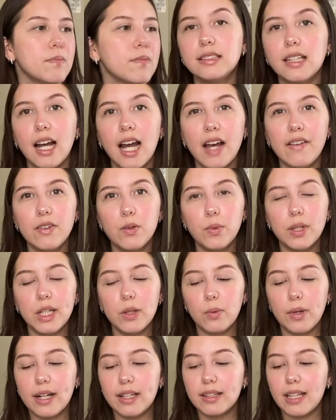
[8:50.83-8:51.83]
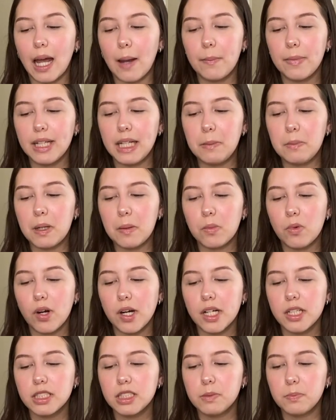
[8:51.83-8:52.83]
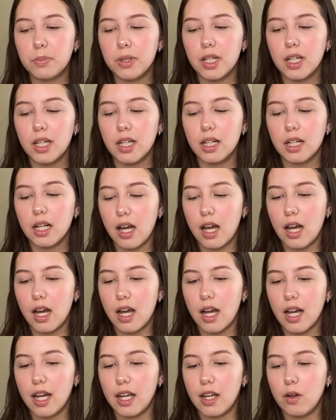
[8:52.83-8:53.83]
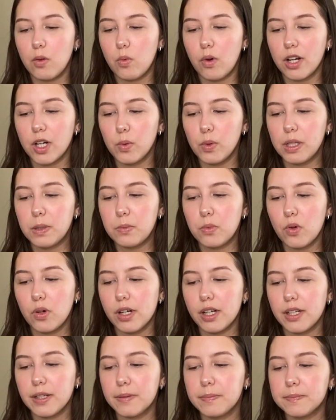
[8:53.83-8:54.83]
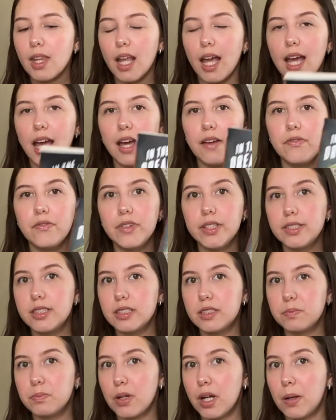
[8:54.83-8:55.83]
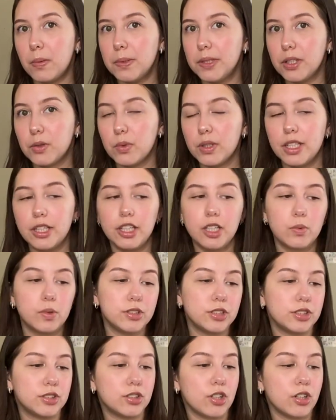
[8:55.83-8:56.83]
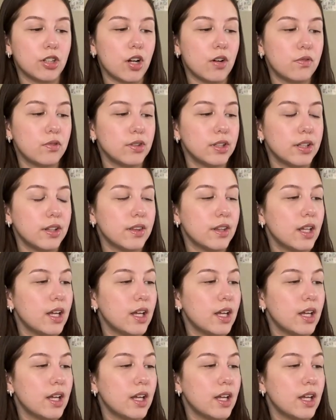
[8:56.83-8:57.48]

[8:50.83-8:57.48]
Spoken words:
I haven't really read that many memoirs, but I want to read more, and this is probably a really good one to start off with.